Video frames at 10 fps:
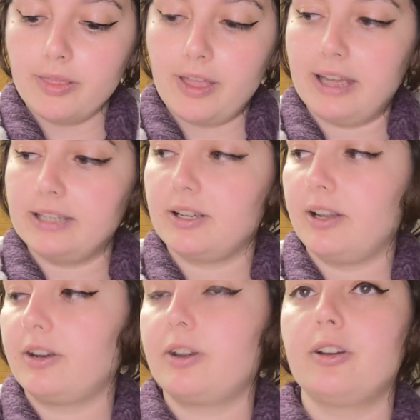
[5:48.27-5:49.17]
that is
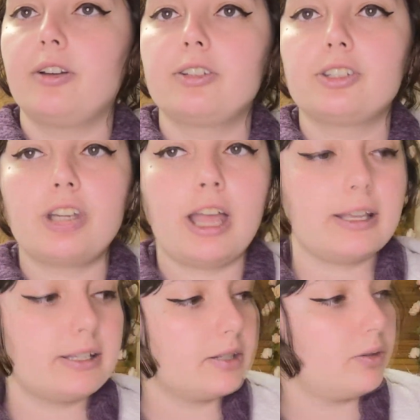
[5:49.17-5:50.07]
on her
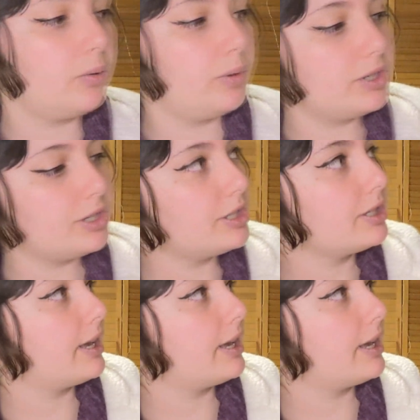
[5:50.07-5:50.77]
chest, which is